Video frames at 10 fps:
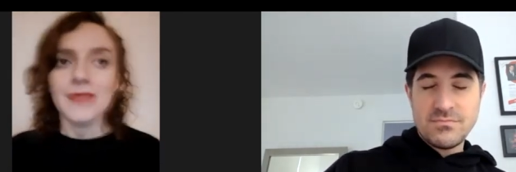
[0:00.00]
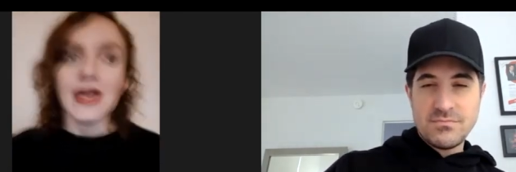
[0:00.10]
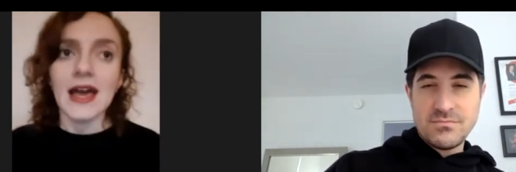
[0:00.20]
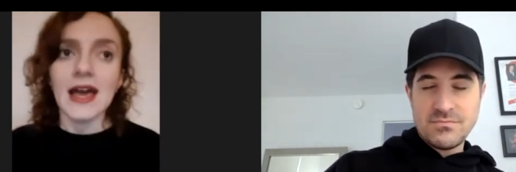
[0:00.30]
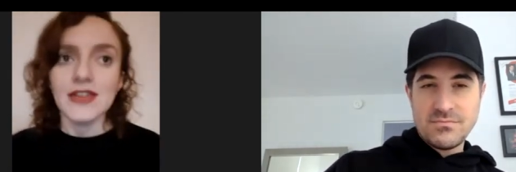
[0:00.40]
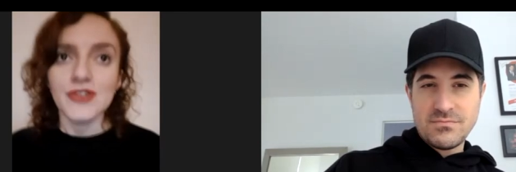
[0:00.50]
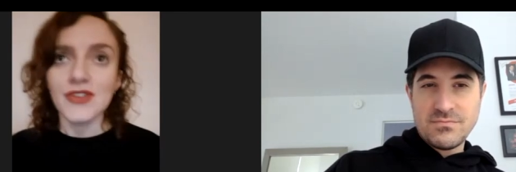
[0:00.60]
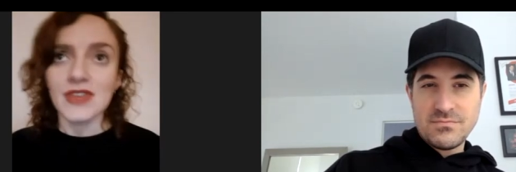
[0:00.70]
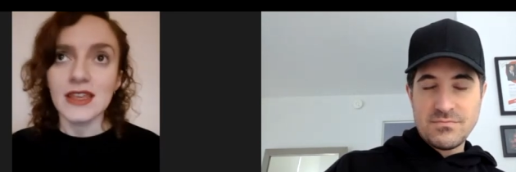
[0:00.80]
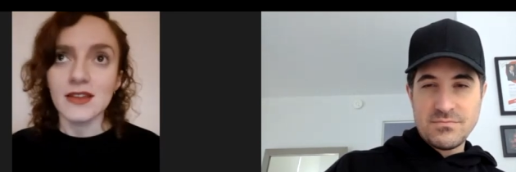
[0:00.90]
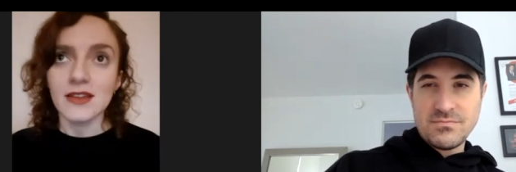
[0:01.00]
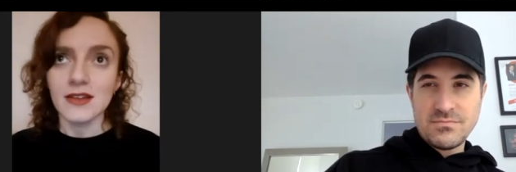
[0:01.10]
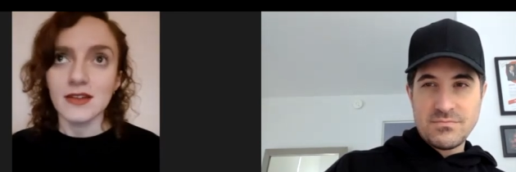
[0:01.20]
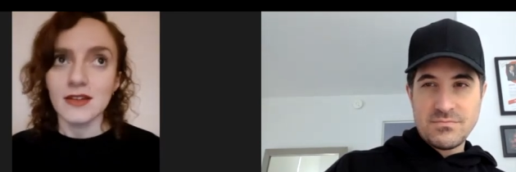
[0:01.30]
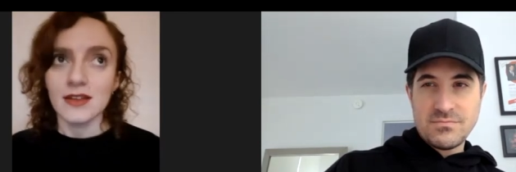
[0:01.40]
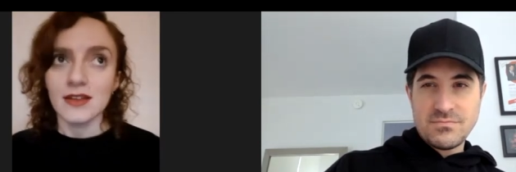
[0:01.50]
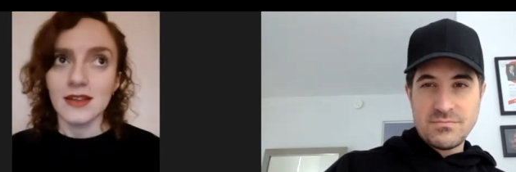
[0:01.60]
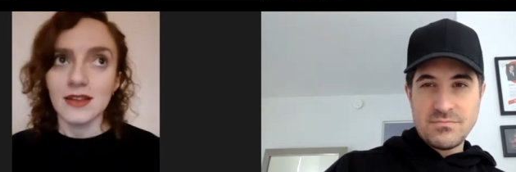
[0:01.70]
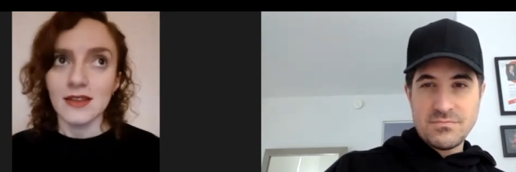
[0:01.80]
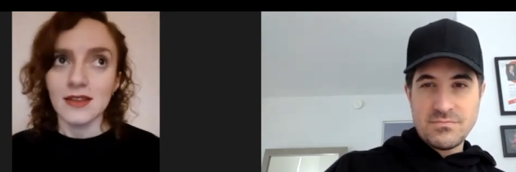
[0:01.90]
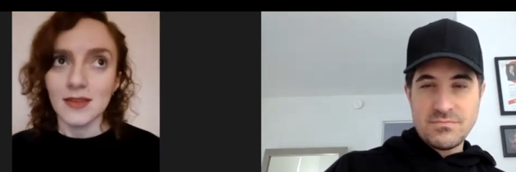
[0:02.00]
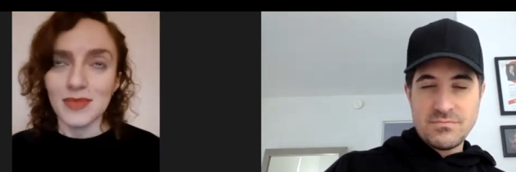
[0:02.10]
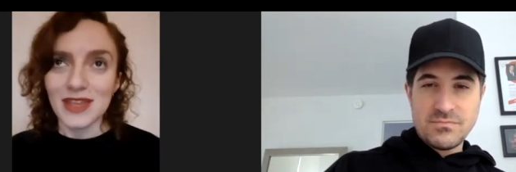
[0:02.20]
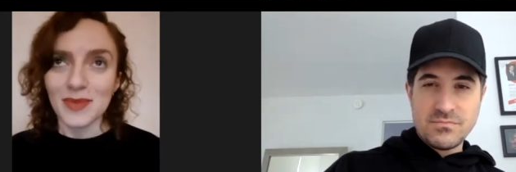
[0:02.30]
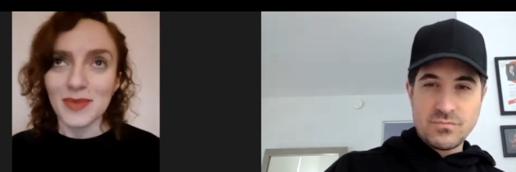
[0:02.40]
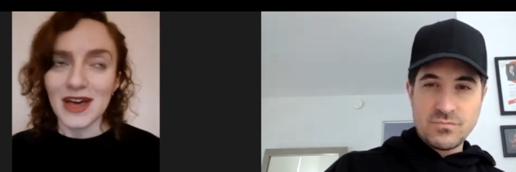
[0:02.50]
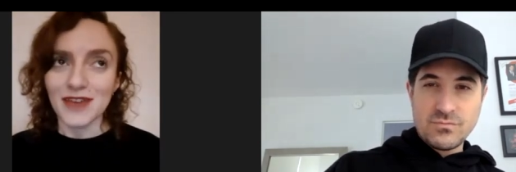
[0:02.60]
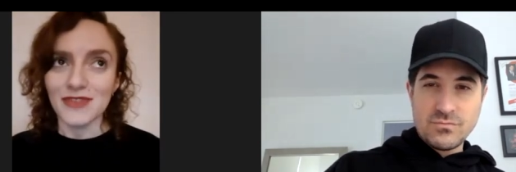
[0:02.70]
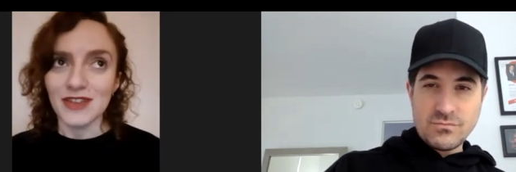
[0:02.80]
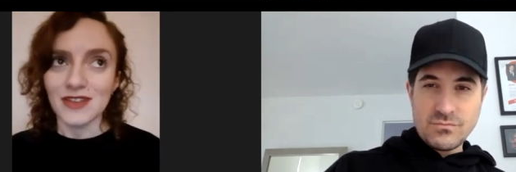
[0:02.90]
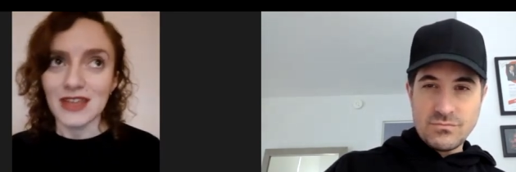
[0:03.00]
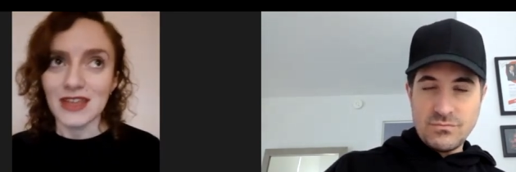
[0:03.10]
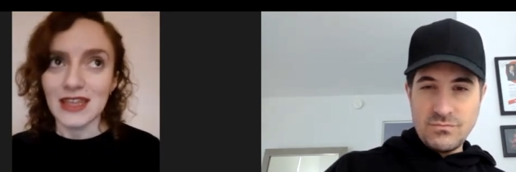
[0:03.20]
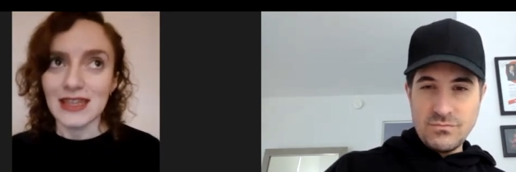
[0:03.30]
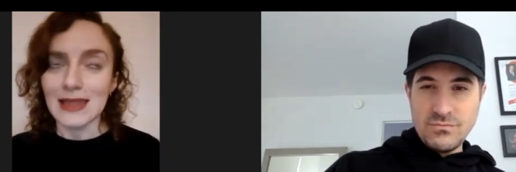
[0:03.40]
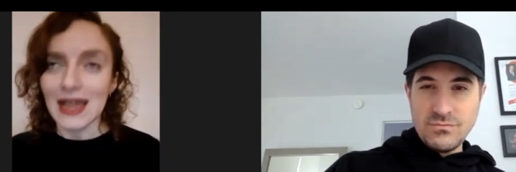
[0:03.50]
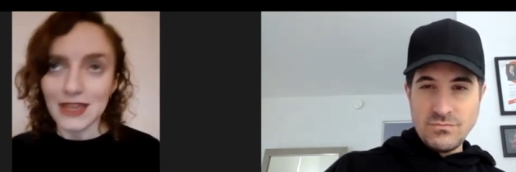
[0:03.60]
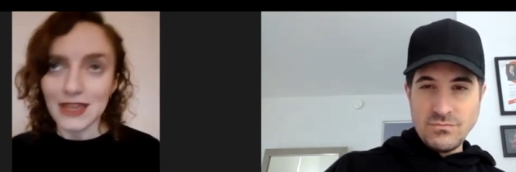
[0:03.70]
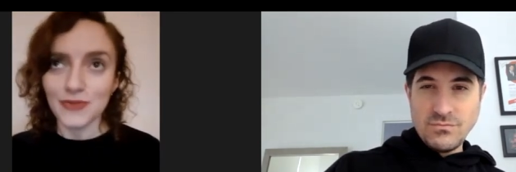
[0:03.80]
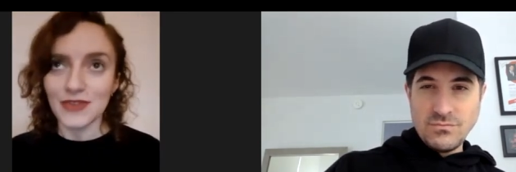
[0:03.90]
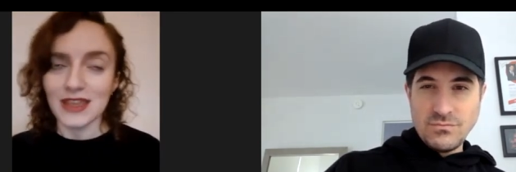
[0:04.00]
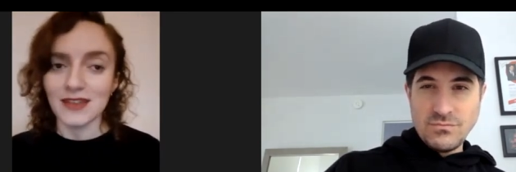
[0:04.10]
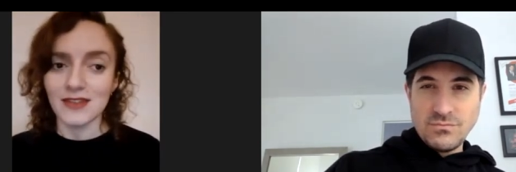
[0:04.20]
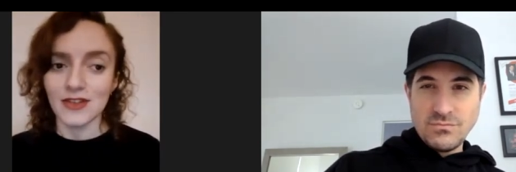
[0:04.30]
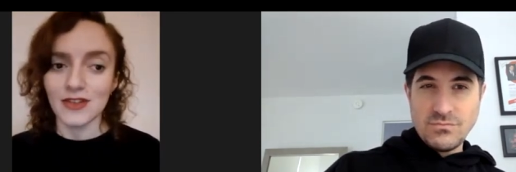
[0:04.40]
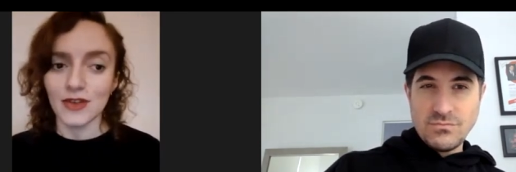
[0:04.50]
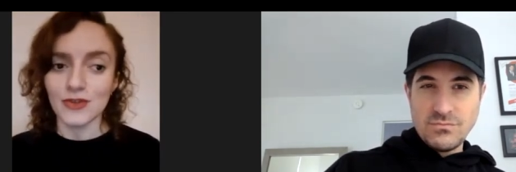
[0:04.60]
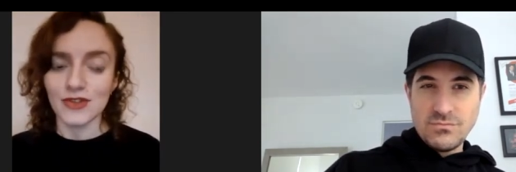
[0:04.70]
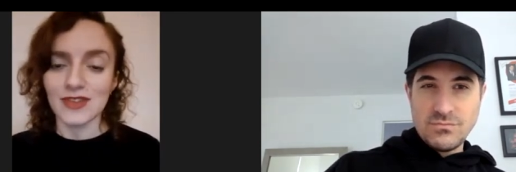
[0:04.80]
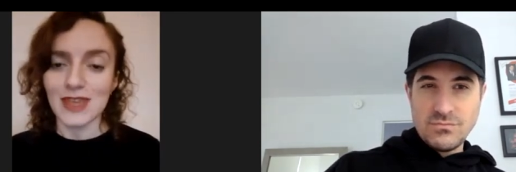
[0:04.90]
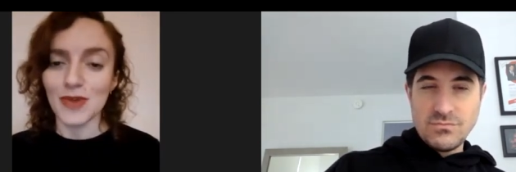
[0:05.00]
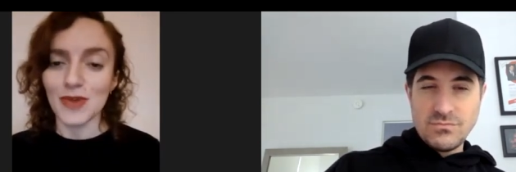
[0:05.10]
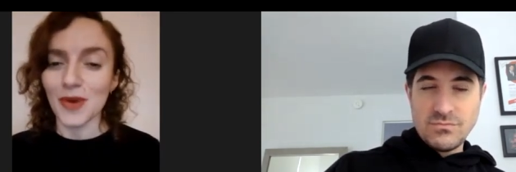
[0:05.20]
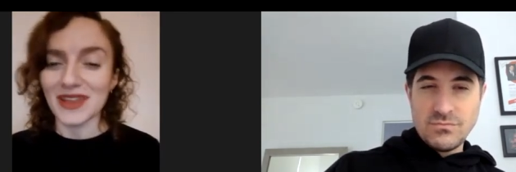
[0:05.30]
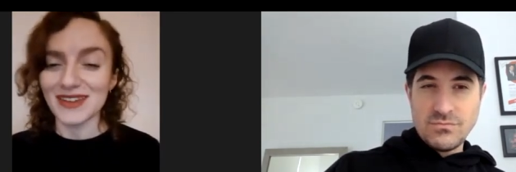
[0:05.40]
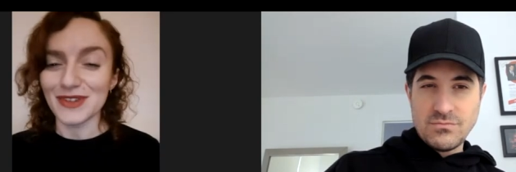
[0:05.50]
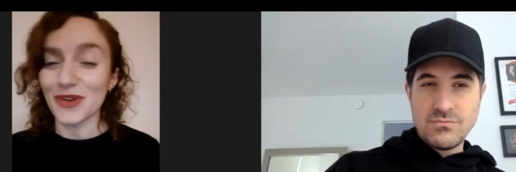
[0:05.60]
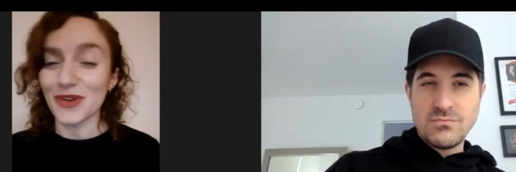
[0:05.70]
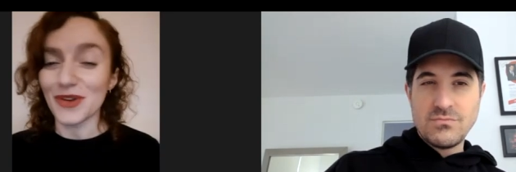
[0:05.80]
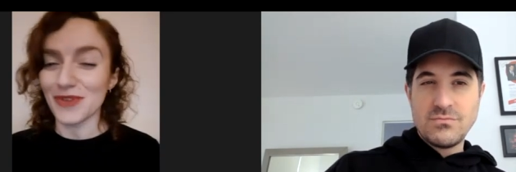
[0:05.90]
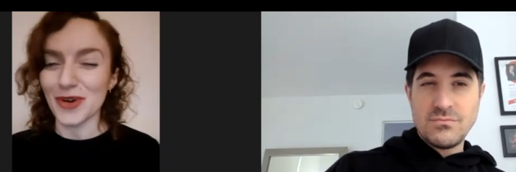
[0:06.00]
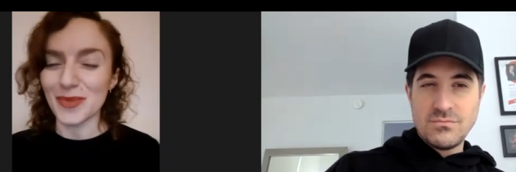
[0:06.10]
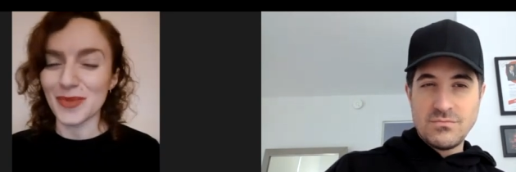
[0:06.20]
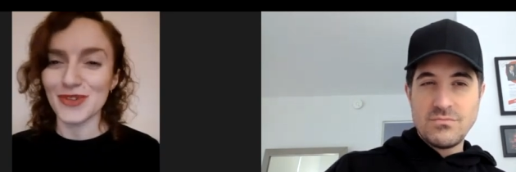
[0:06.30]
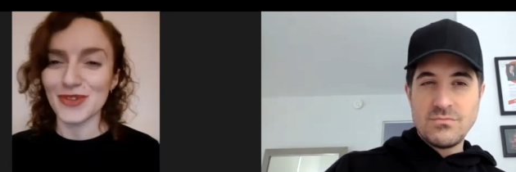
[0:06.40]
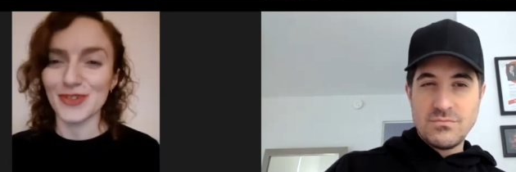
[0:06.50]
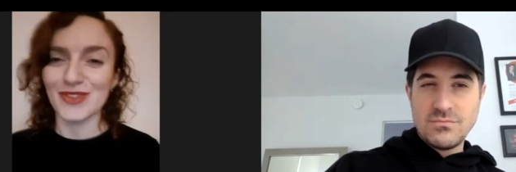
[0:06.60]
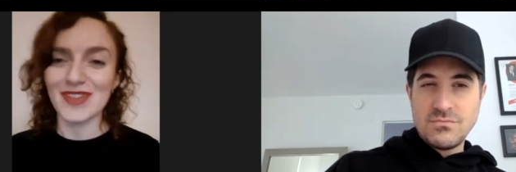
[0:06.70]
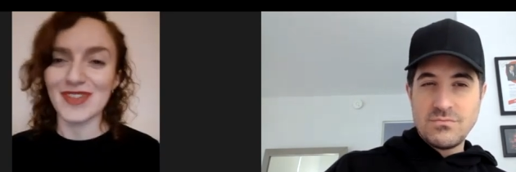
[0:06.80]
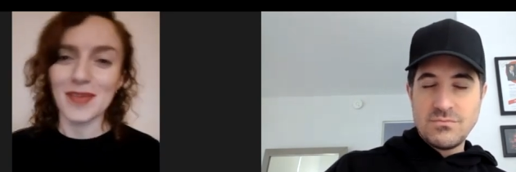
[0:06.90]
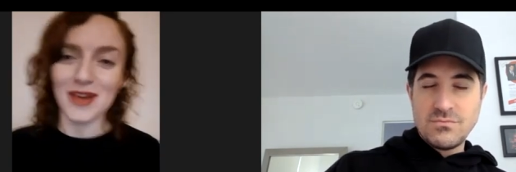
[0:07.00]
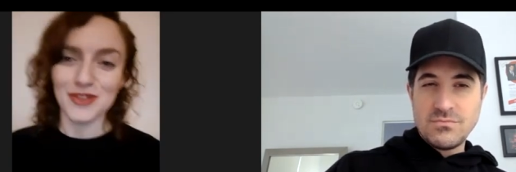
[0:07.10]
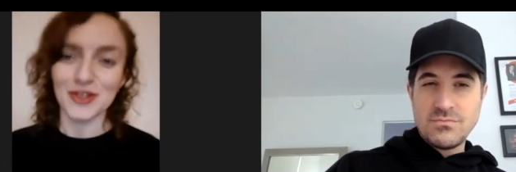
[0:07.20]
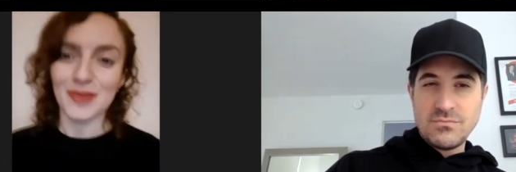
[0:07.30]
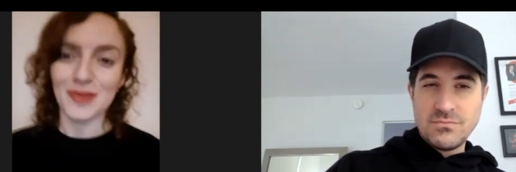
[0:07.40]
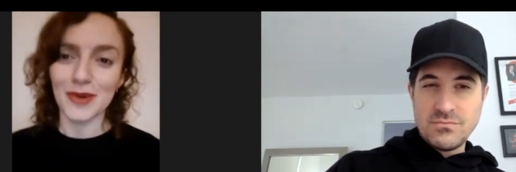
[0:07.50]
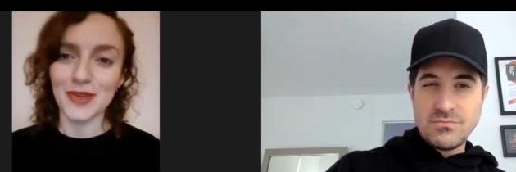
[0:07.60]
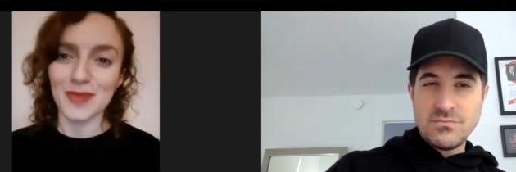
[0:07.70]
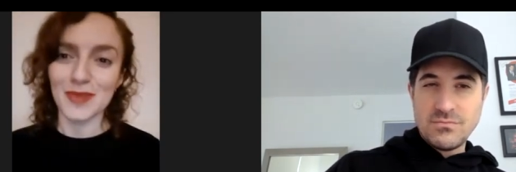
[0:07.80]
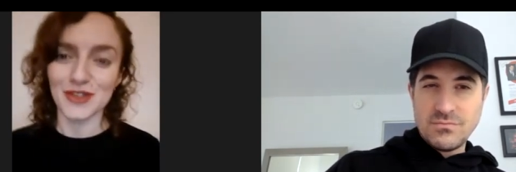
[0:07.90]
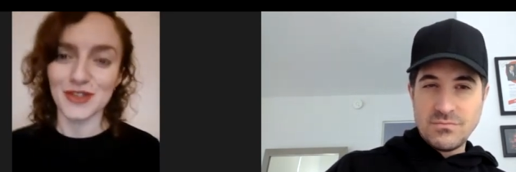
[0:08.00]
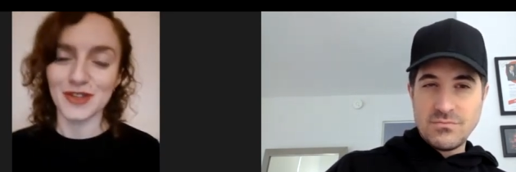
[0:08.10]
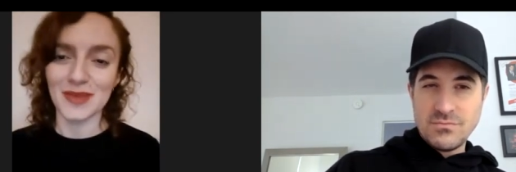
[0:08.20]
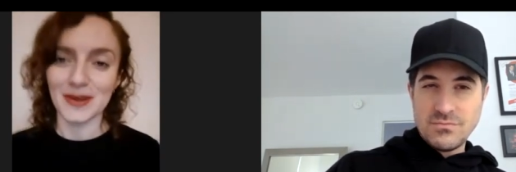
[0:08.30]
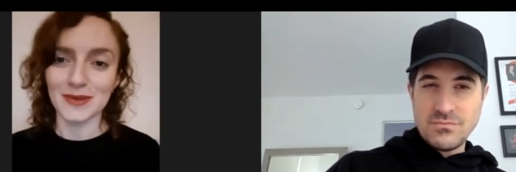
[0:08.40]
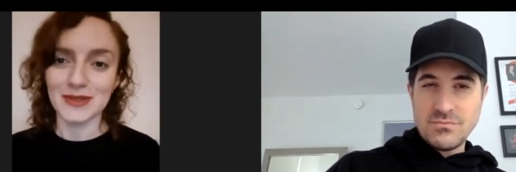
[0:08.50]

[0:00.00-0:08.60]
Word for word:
Speaker 1: i just think a big part of this in life is to just keep going, not give up, just stay passionate about what you're passionate about.